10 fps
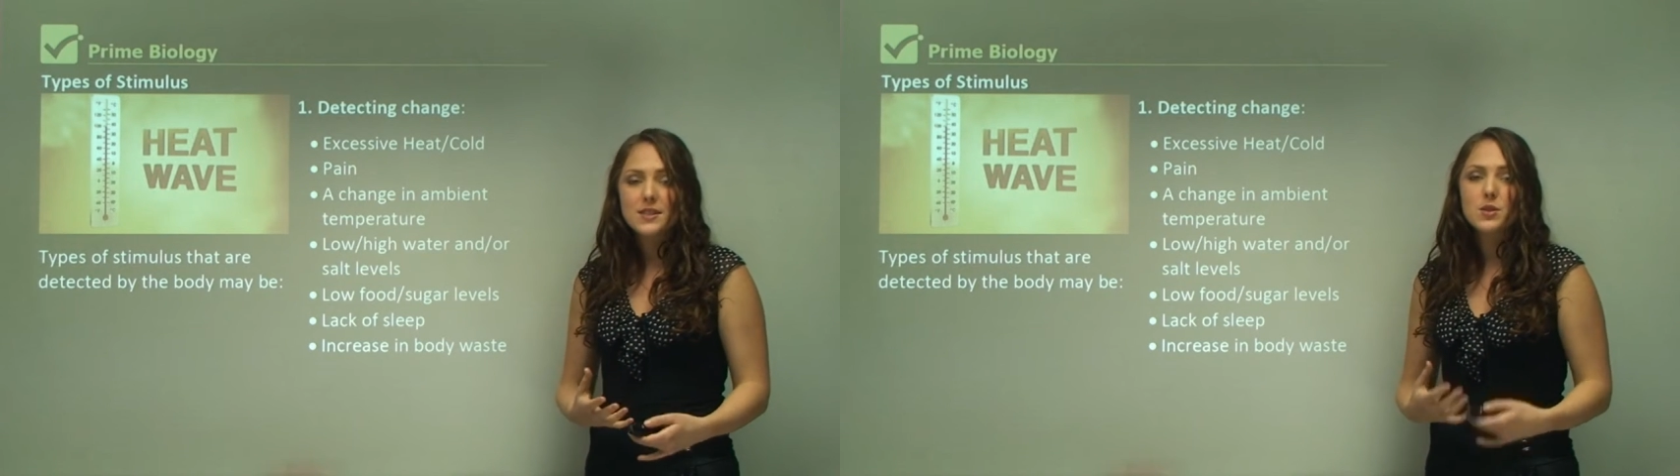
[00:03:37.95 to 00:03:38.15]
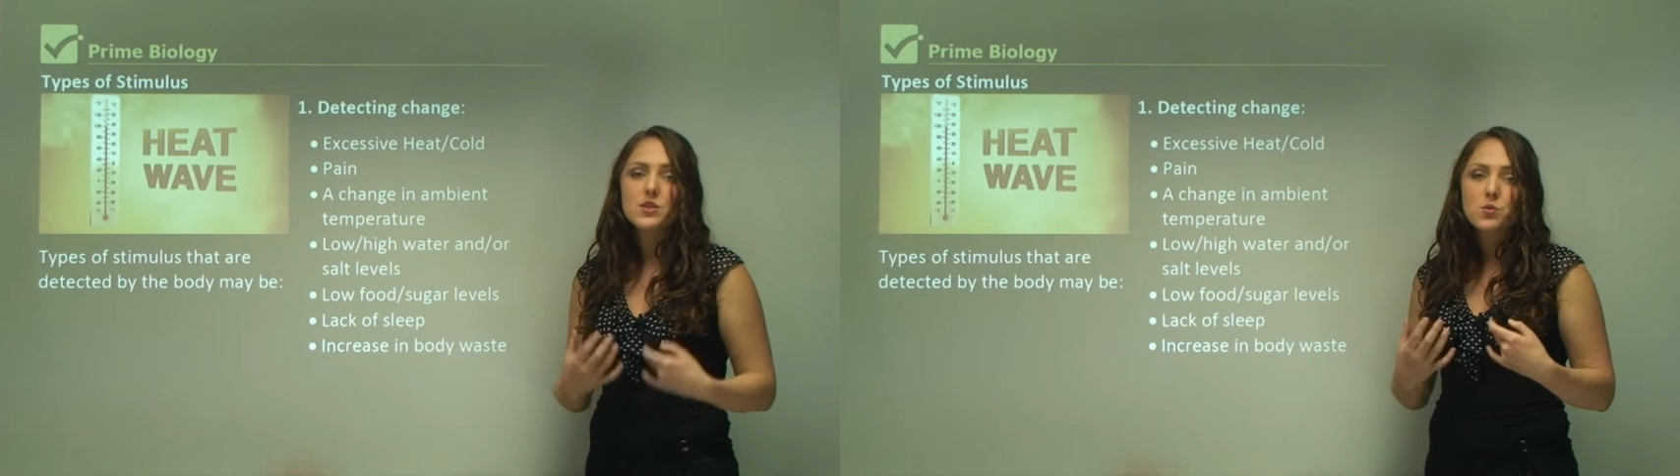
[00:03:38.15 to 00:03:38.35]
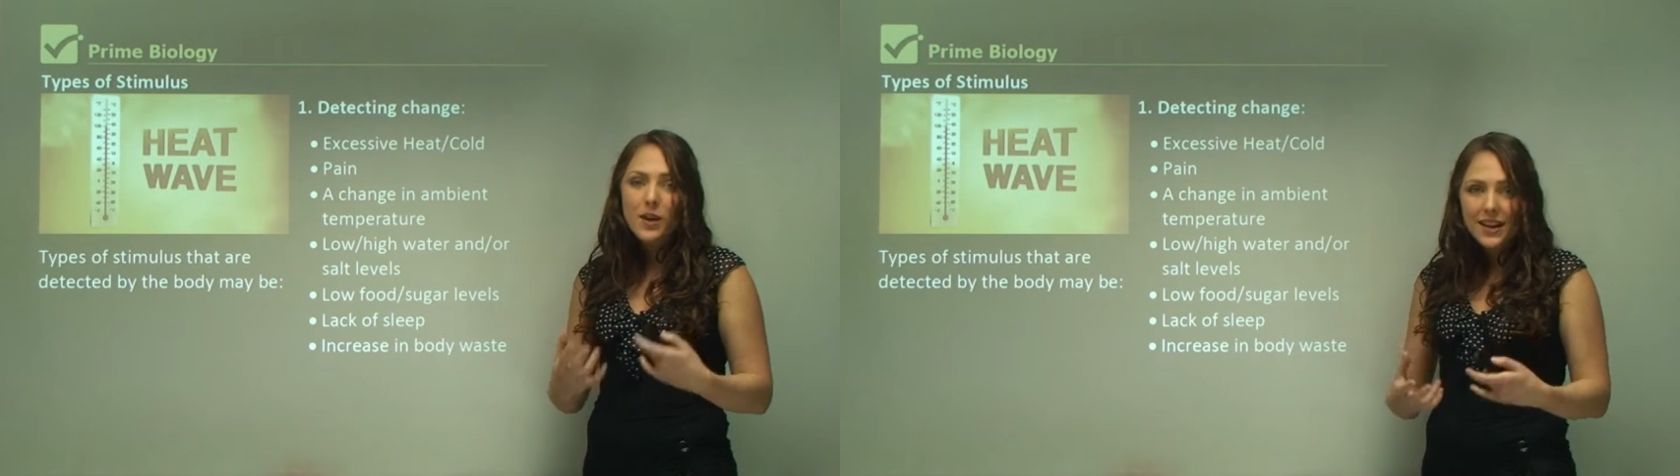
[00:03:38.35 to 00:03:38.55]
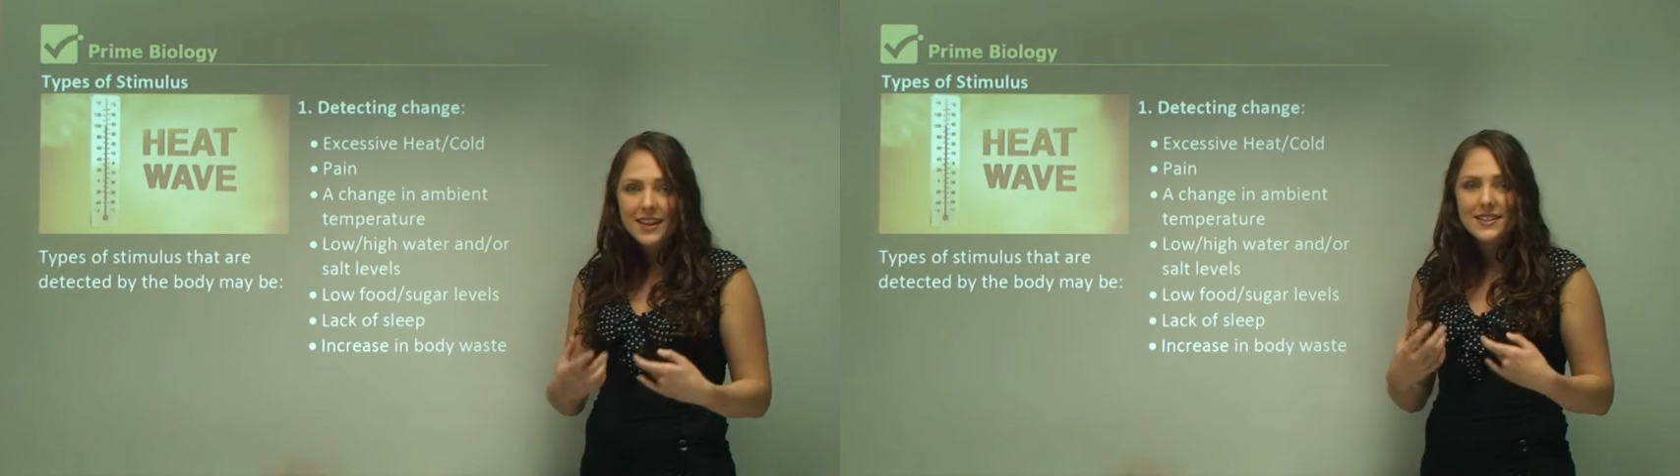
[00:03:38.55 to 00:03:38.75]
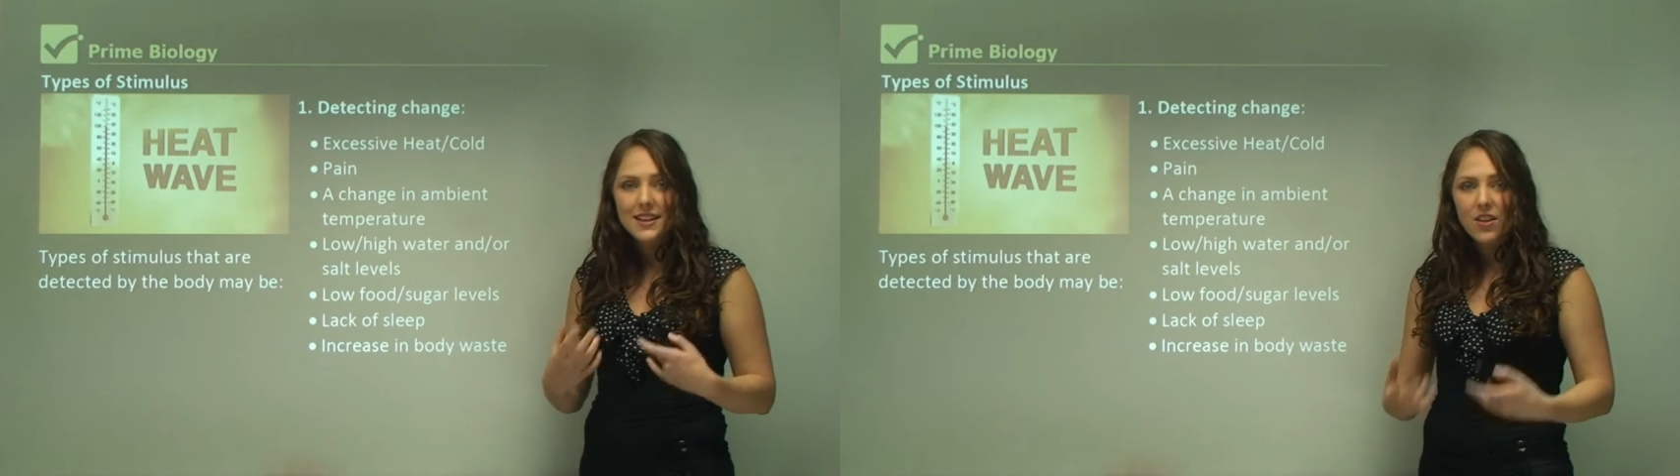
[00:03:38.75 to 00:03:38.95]
because sweating
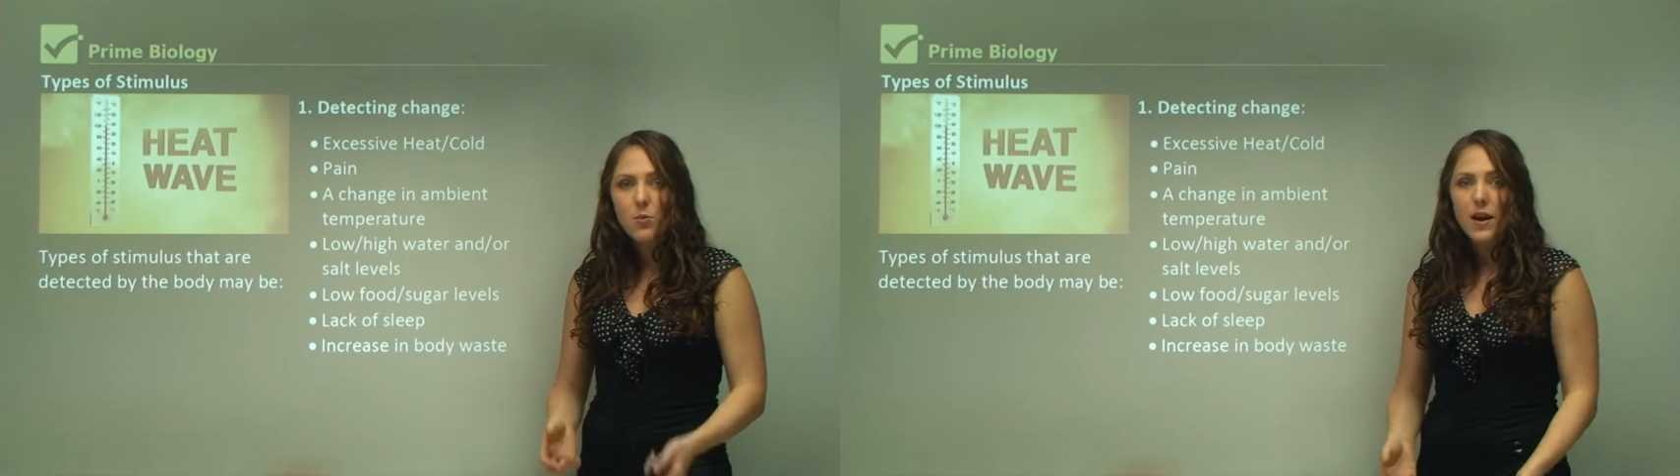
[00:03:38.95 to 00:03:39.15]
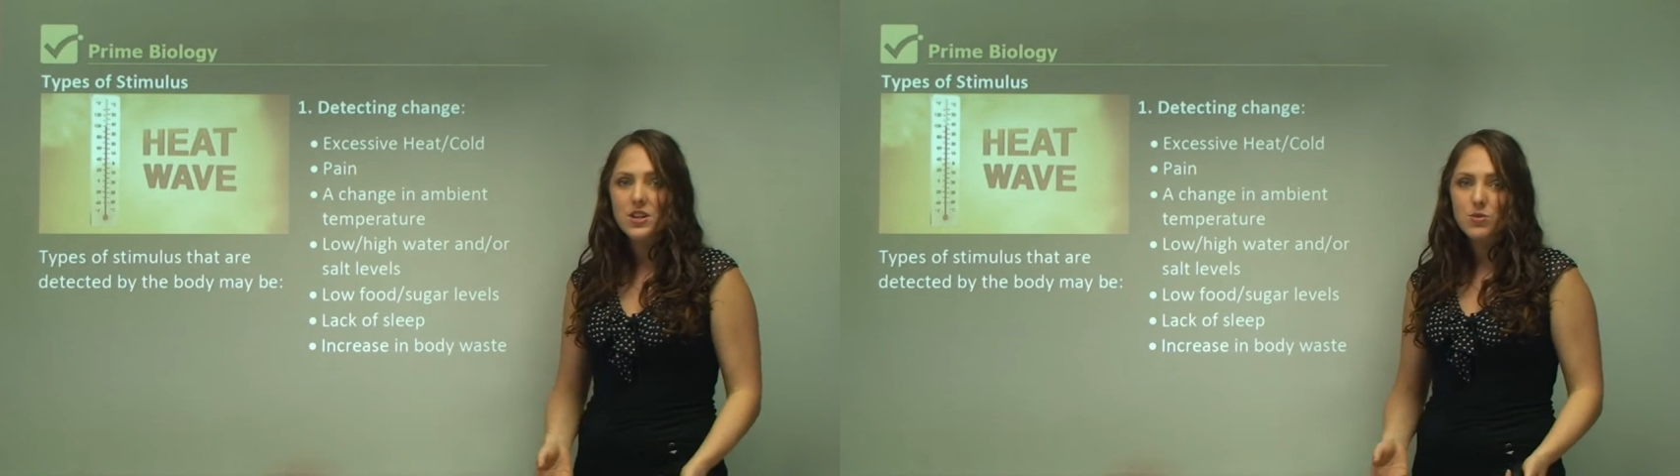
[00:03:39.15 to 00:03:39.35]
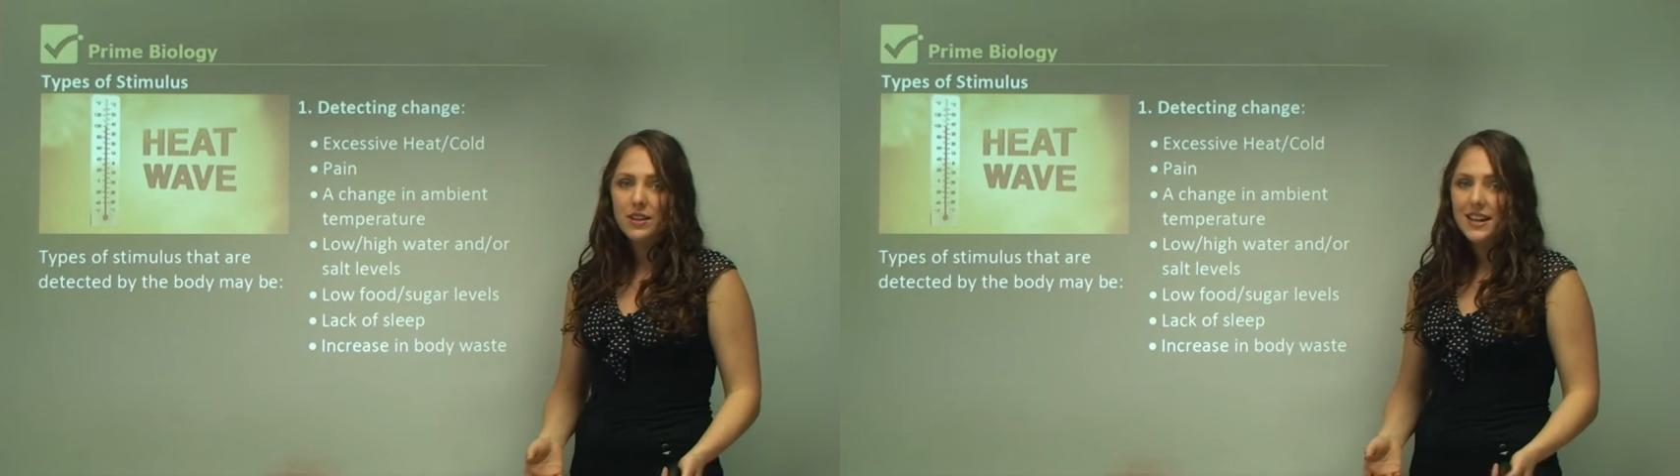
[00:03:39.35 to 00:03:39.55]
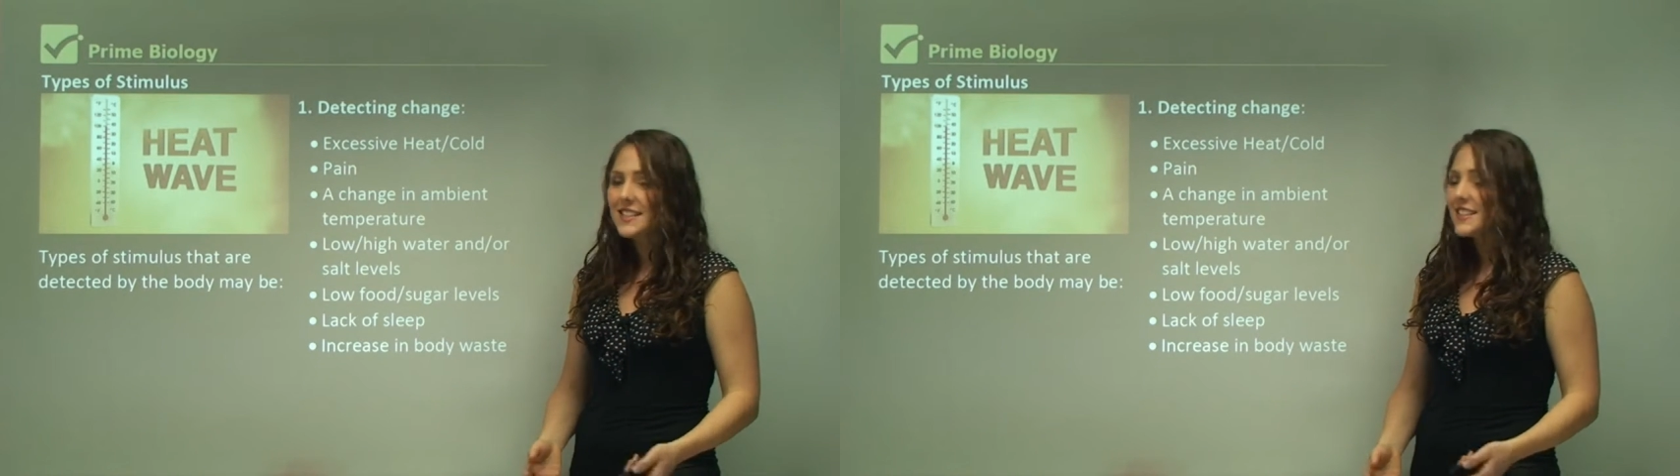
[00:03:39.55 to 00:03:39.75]
is another way to release